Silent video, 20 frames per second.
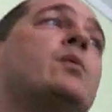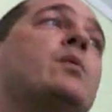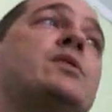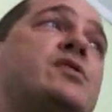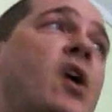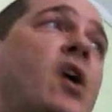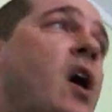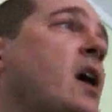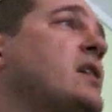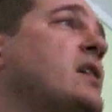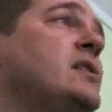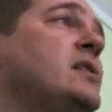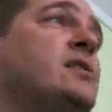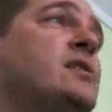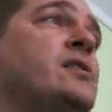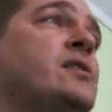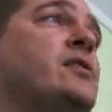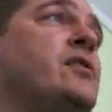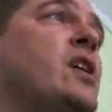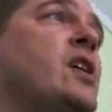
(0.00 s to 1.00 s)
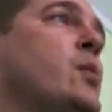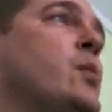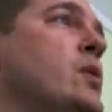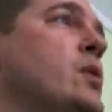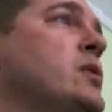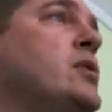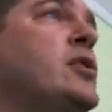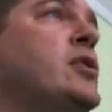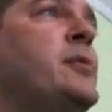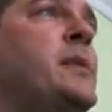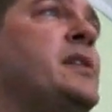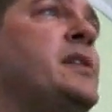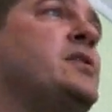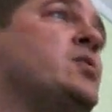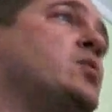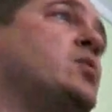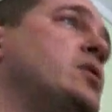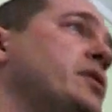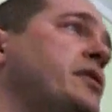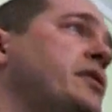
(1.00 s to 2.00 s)
When we're toddlers, we learn
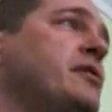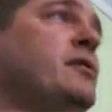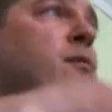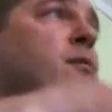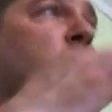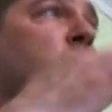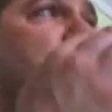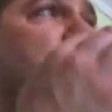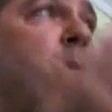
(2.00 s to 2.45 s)
about the world through